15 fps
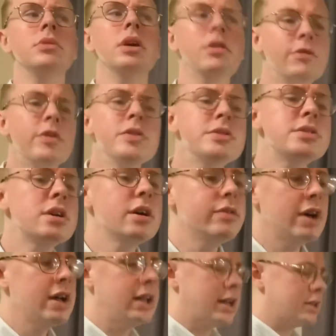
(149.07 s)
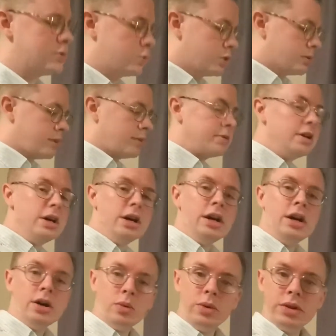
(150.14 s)
First off, I like to warm up
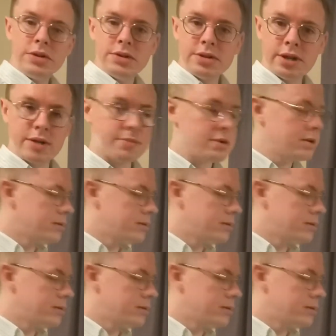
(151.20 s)
with some